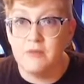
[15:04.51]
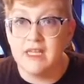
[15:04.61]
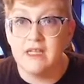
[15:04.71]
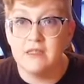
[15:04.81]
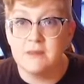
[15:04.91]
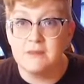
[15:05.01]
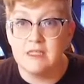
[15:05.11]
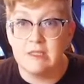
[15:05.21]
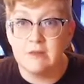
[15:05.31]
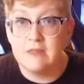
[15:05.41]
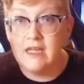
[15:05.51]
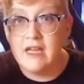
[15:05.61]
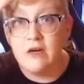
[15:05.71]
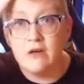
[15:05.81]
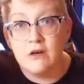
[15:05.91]
Because,
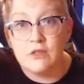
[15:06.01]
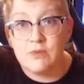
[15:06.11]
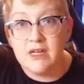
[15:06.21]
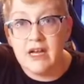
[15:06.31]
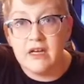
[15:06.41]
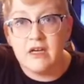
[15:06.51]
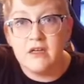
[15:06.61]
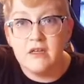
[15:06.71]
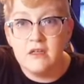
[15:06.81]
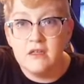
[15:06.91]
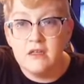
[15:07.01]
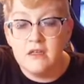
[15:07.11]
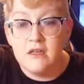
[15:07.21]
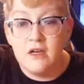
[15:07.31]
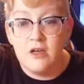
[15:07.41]
hair grows back,
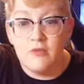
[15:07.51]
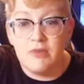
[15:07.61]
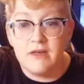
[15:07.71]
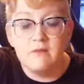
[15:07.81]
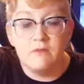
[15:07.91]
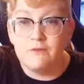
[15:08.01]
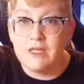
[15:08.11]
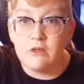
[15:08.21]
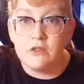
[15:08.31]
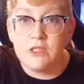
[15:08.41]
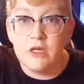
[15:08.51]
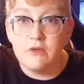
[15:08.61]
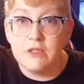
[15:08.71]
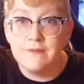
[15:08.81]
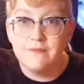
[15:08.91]
but fingers don't.